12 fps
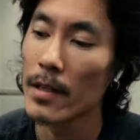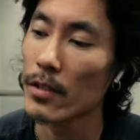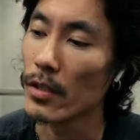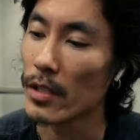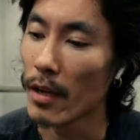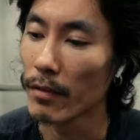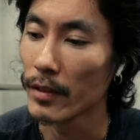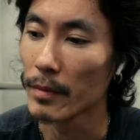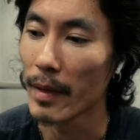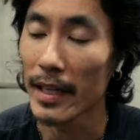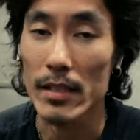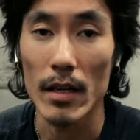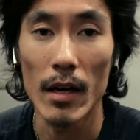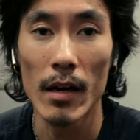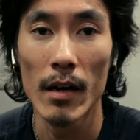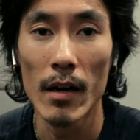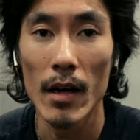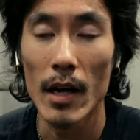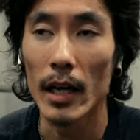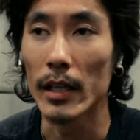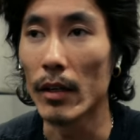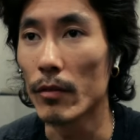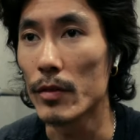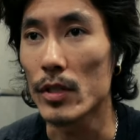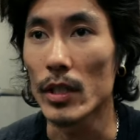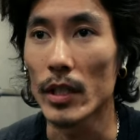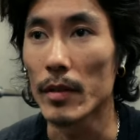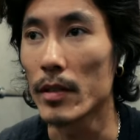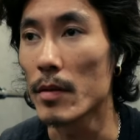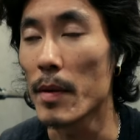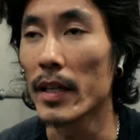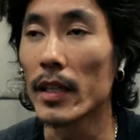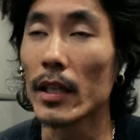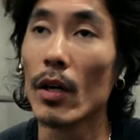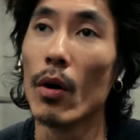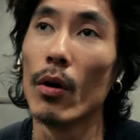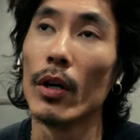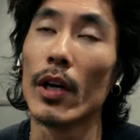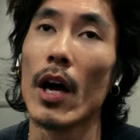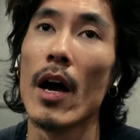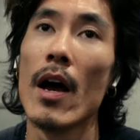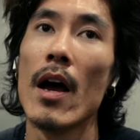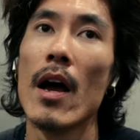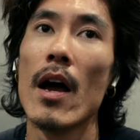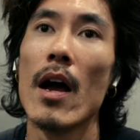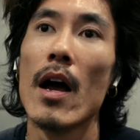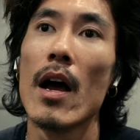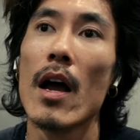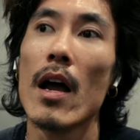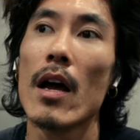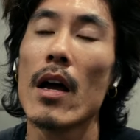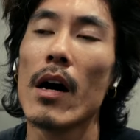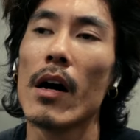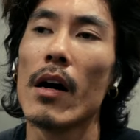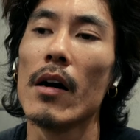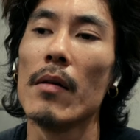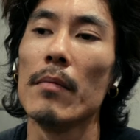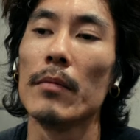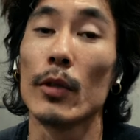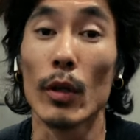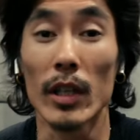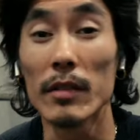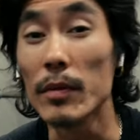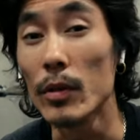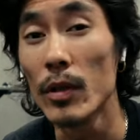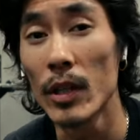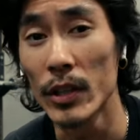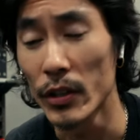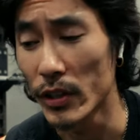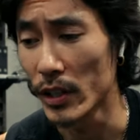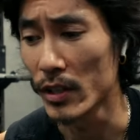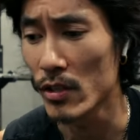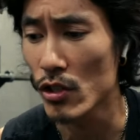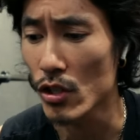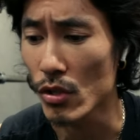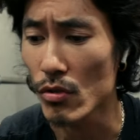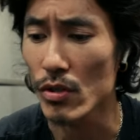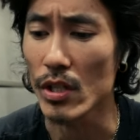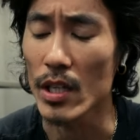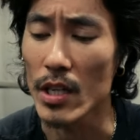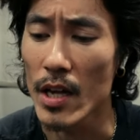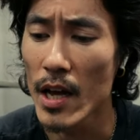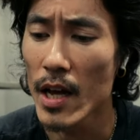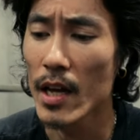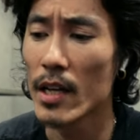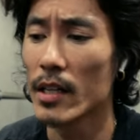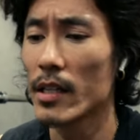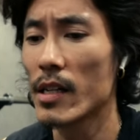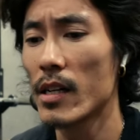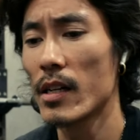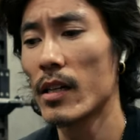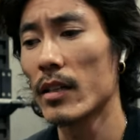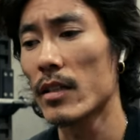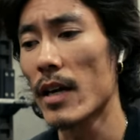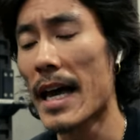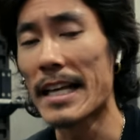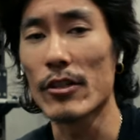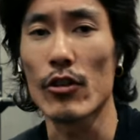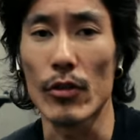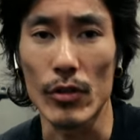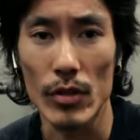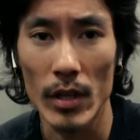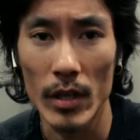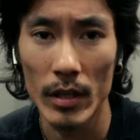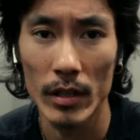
So it's definitely better. And then obviously, depending on um, your level, you can choose the the entrance